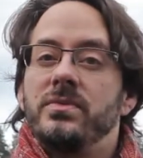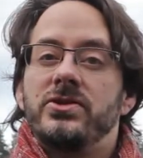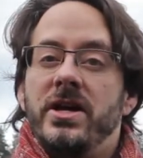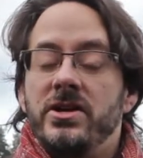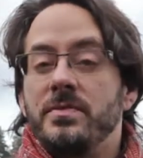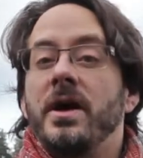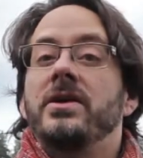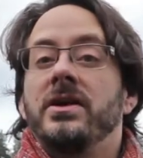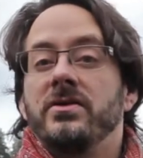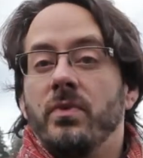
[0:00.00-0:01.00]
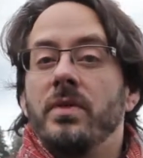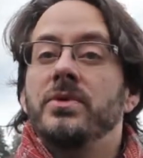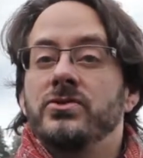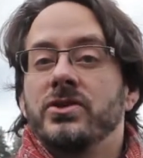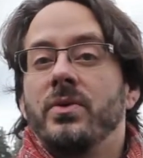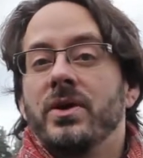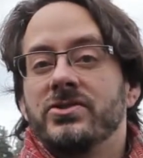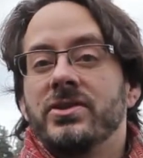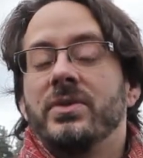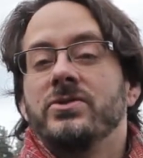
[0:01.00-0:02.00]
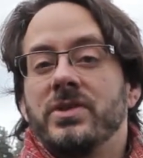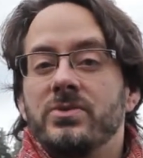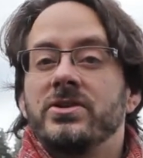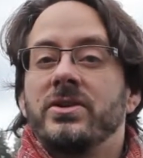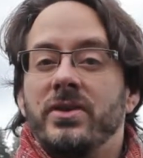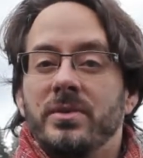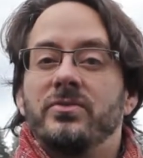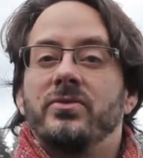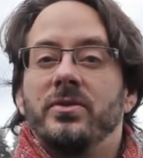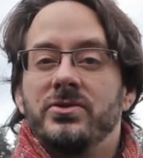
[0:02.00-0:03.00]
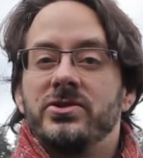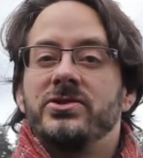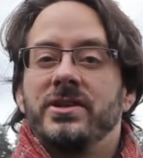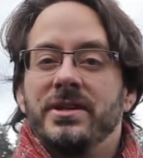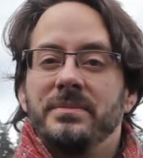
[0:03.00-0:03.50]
changed my idea of what music was. That was an incredible performance to see.